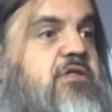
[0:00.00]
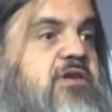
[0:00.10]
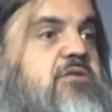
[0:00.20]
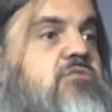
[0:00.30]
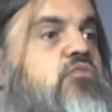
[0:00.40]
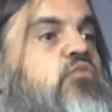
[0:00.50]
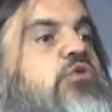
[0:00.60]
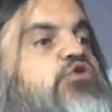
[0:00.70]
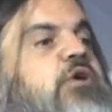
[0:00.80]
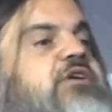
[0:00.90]
Then
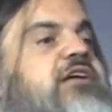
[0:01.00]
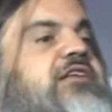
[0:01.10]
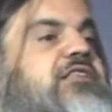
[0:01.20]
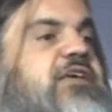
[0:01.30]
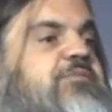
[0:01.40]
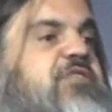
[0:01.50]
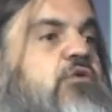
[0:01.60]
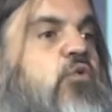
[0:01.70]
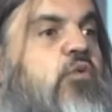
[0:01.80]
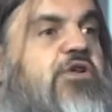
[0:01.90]
we'll try to
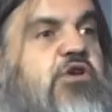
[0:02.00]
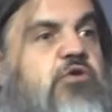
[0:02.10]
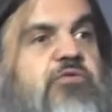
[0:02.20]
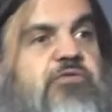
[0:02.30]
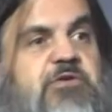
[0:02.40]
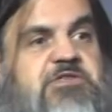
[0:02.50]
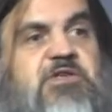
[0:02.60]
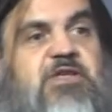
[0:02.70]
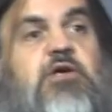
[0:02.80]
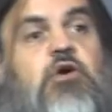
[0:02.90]
glimpse what a
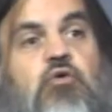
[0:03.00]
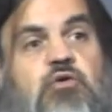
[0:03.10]
university